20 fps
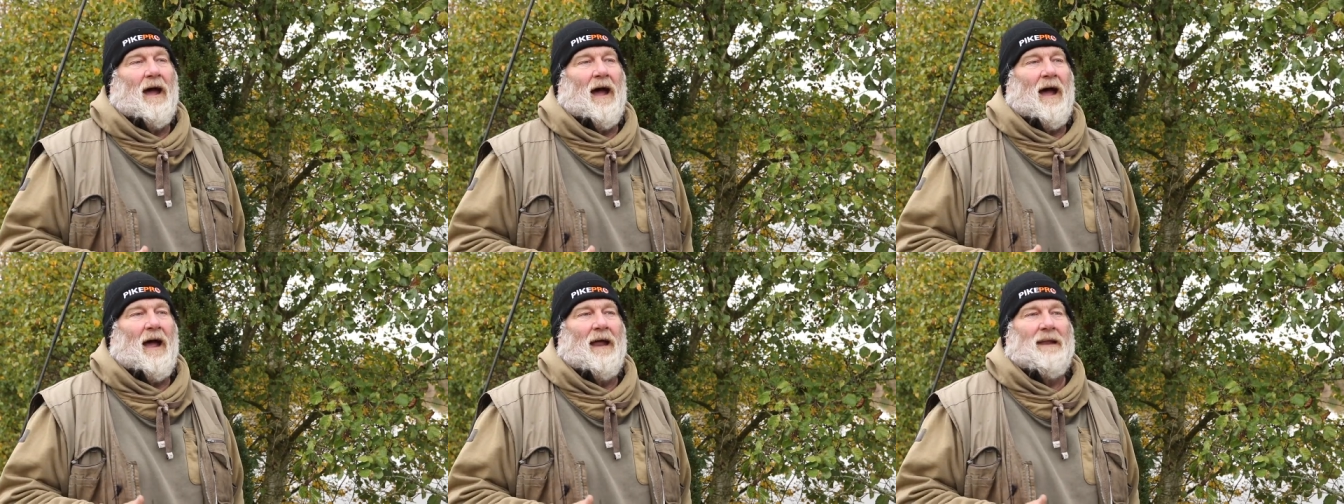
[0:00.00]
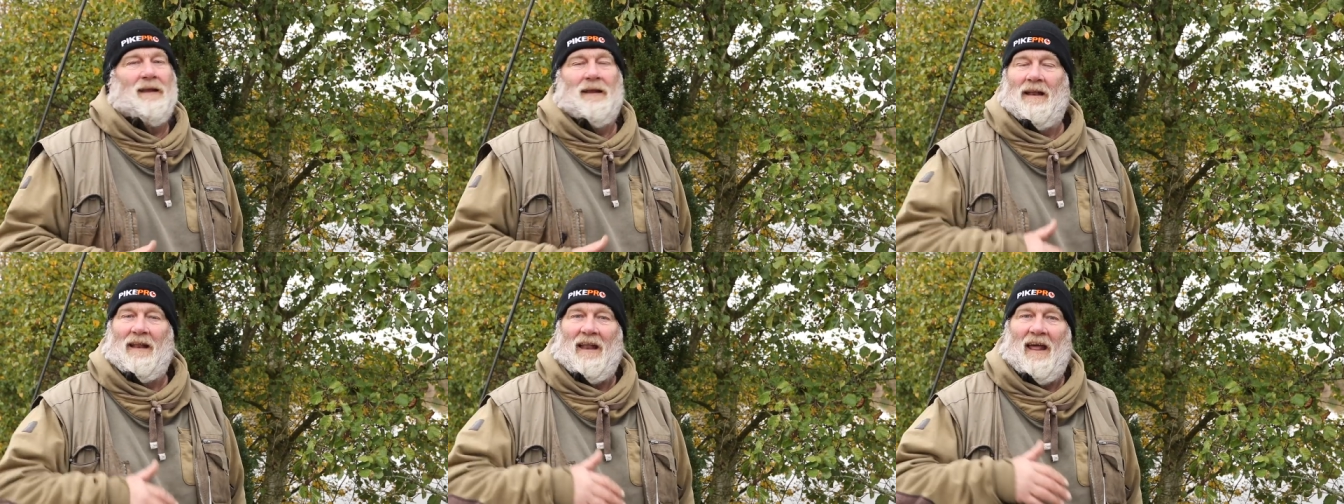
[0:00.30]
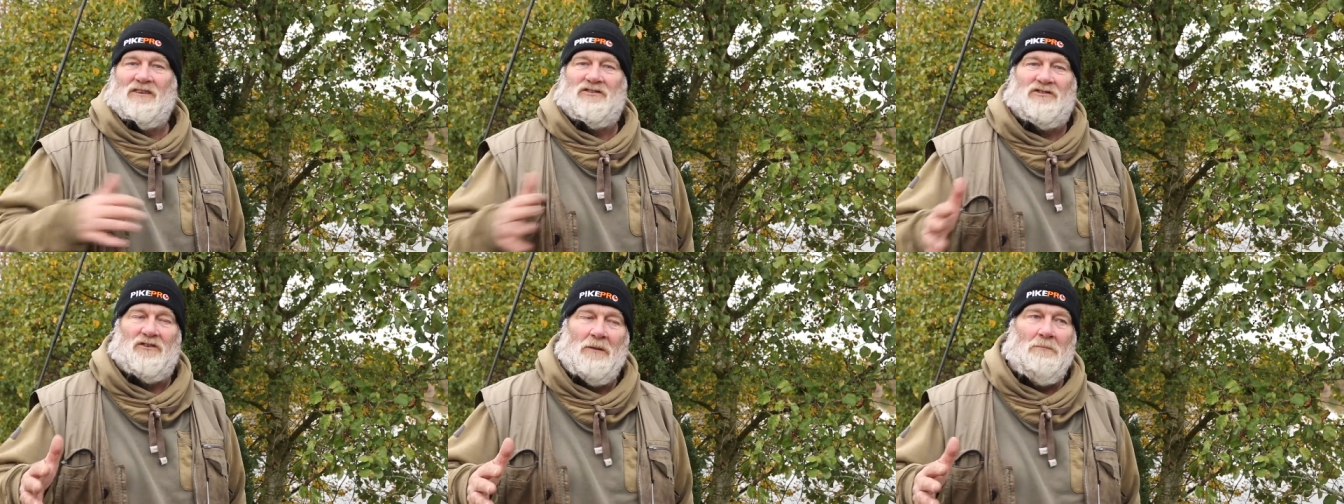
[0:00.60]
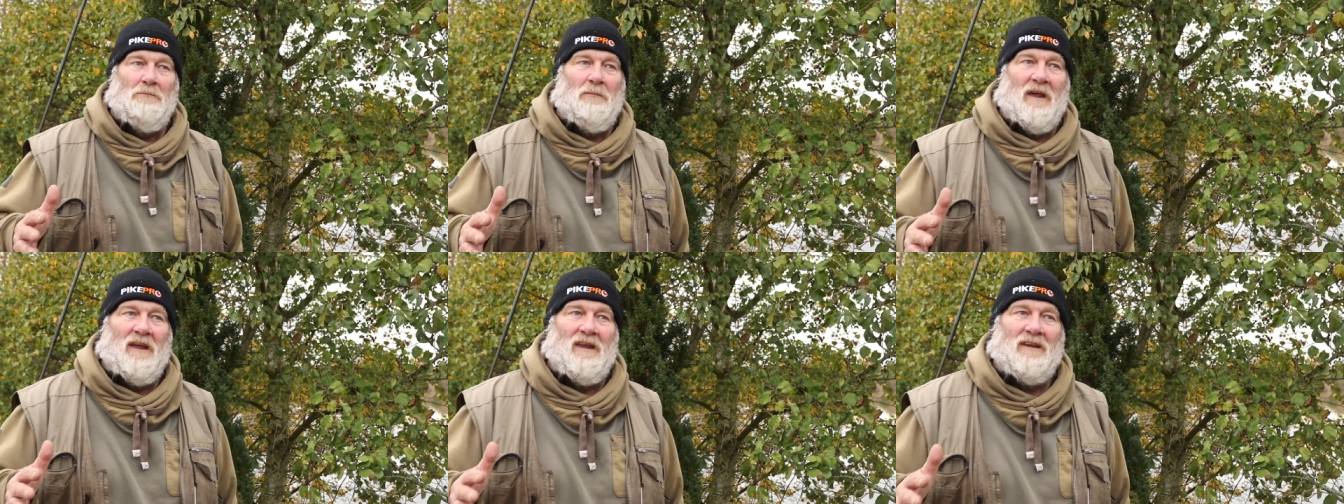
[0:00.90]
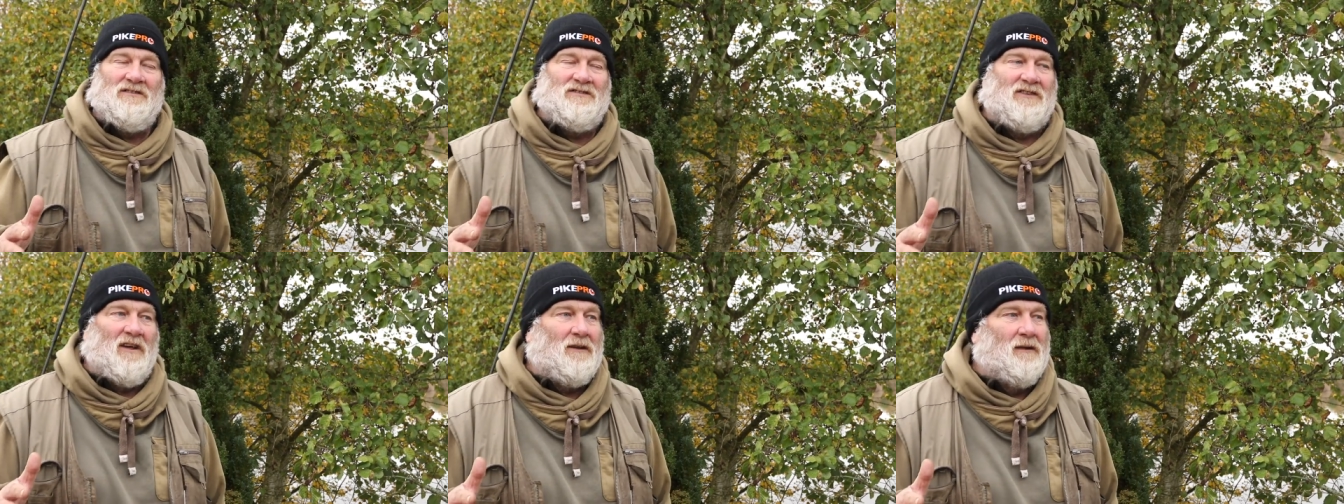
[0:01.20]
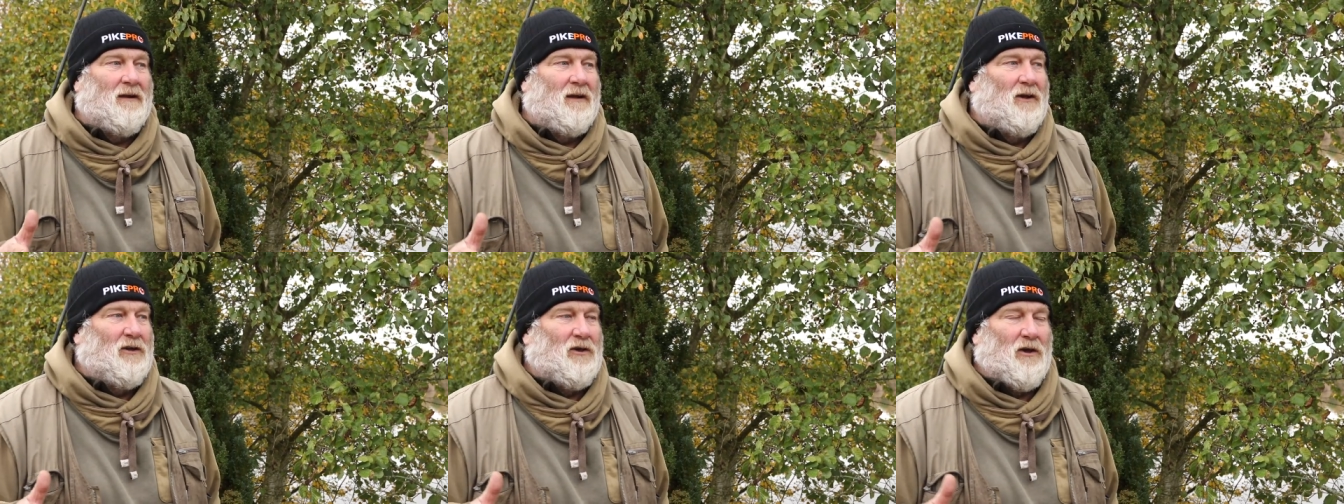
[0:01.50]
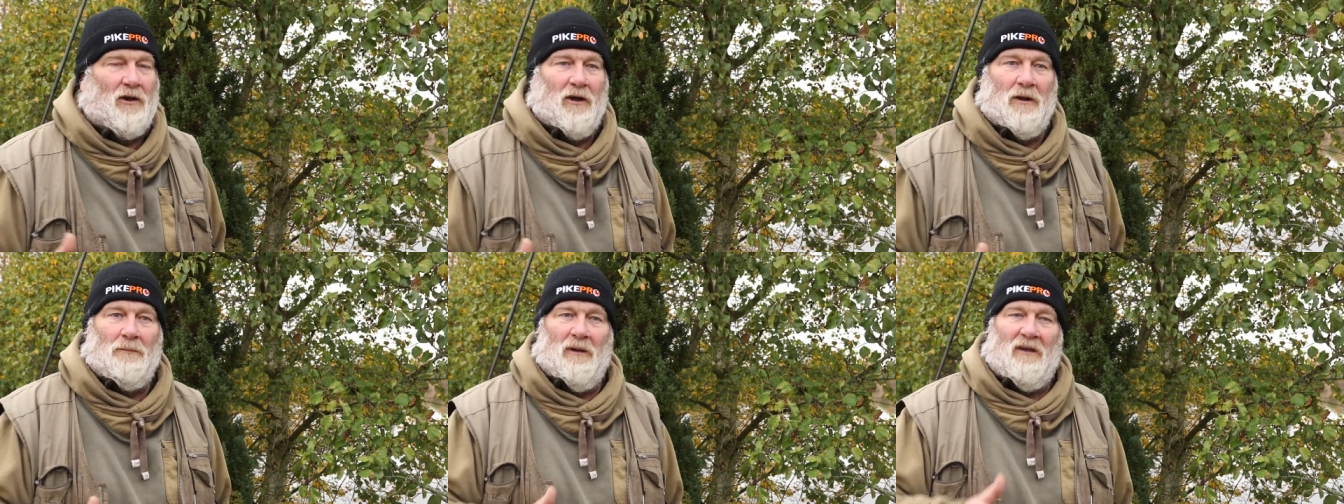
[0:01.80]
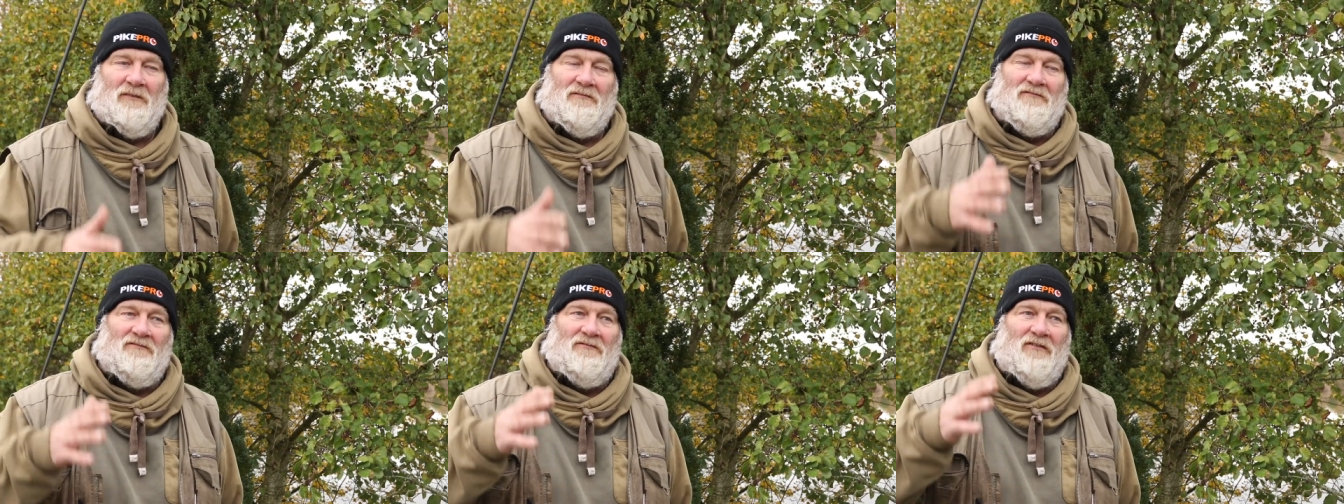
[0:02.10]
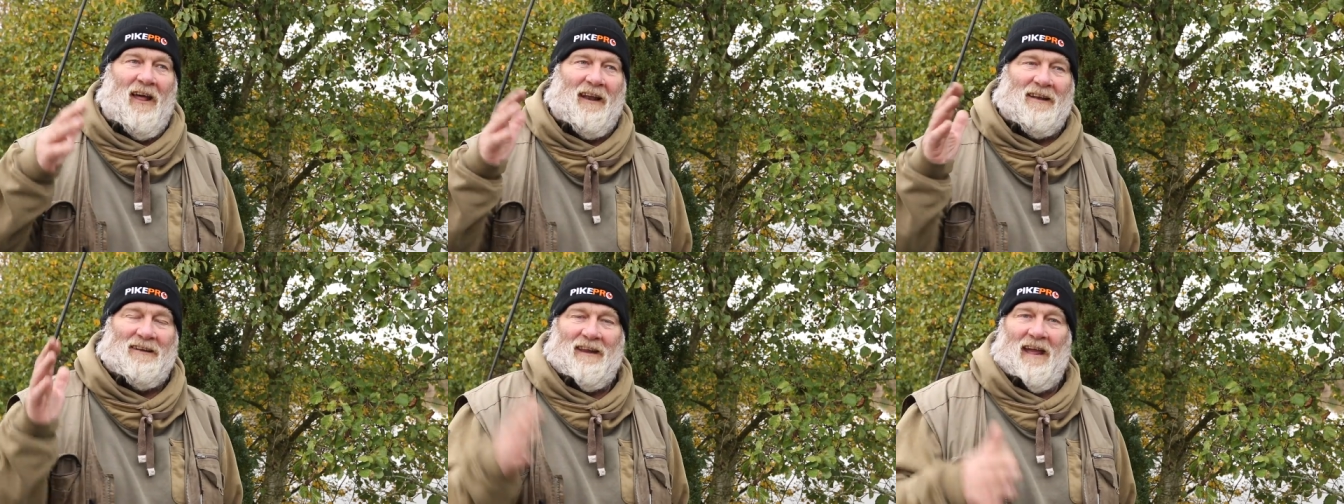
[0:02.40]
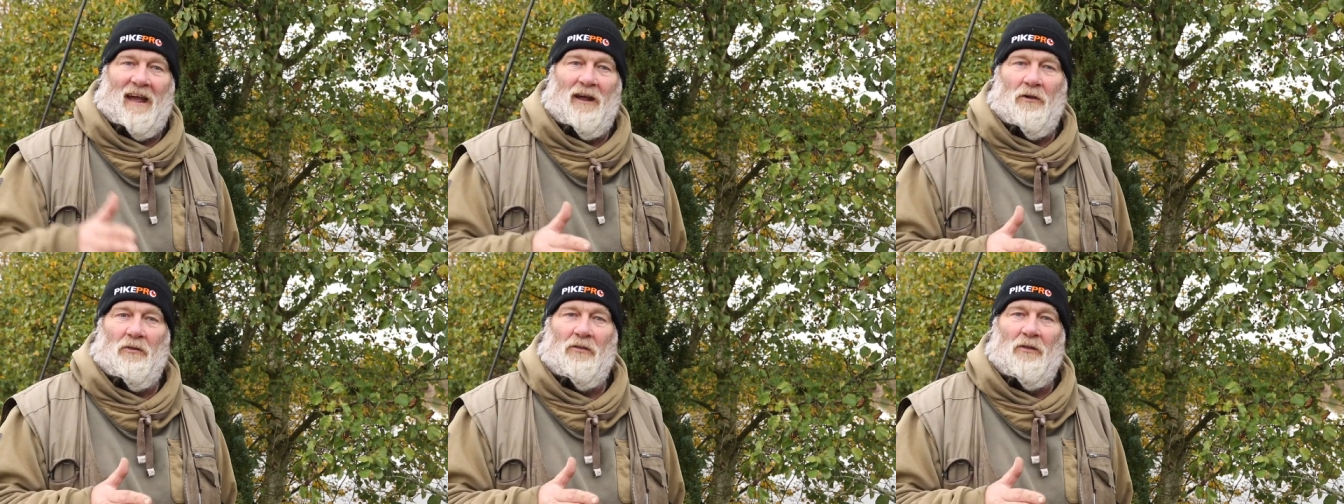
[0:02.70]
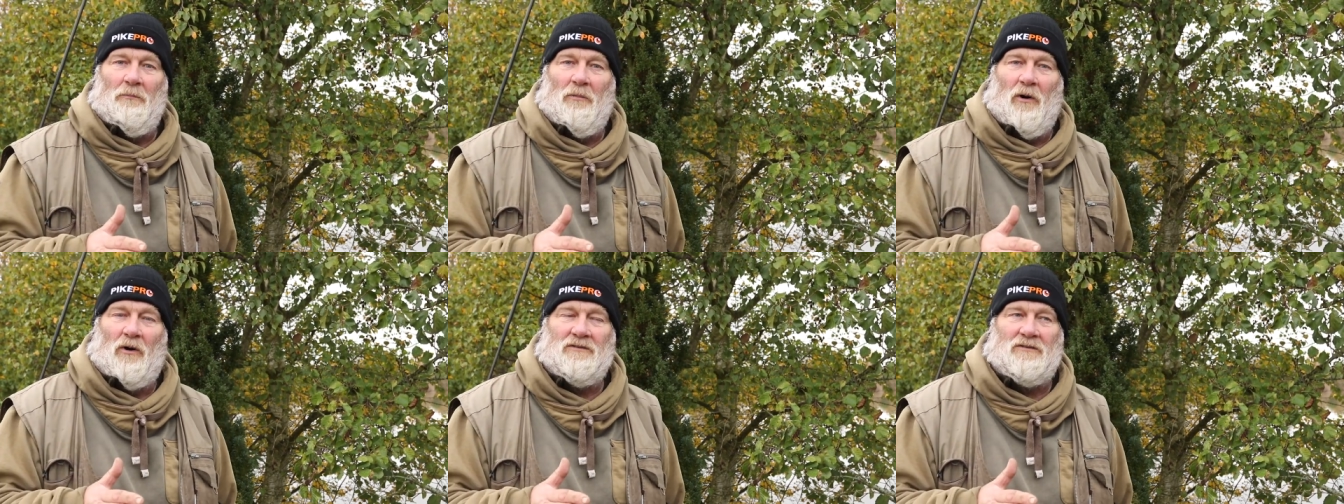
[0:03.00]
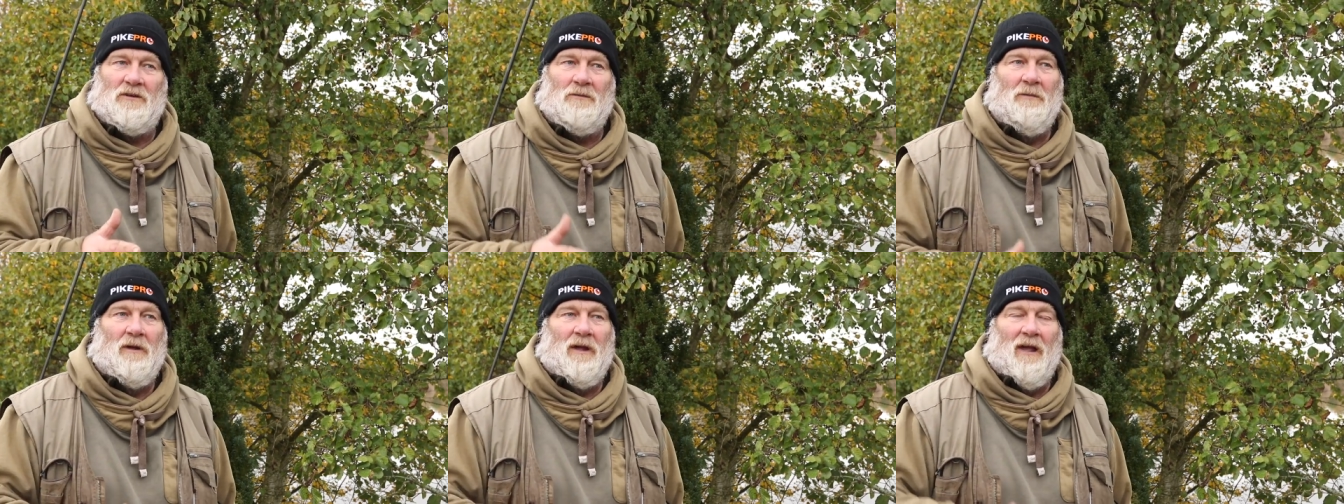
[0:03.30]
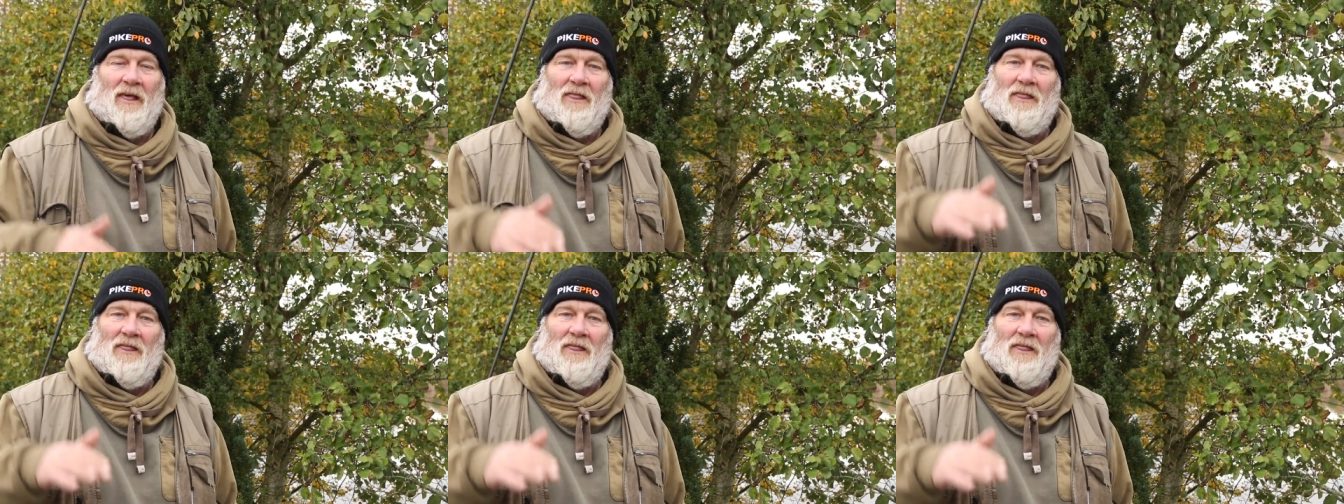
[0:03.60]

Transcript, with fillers: And ledgering means that you're going to be flat down on the bottom,